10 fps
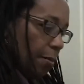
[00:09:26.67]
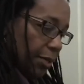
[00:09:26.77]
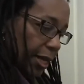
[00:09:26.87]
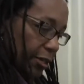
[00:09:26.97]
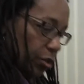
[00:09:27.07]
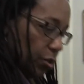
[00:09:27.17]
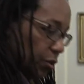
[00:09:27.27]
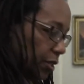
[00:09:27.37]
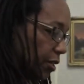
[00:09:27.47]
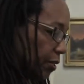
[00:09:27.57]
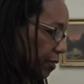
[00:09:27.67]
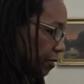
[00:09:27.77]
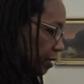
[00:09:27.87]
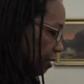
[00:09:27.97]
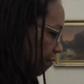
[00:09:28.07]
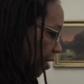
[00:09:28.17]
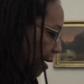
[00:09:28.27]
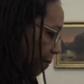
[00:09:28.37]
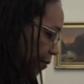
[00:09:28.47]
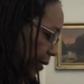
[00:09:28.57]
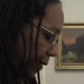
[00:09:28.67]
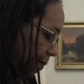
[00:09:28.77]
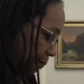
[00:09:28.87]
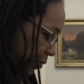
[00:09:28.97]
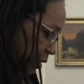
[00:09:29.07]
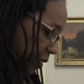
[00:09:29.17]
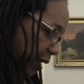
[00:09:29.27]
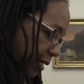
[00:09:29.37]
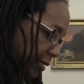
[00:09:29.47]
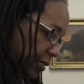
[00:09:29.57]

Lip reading: But I used this fabric, this kind of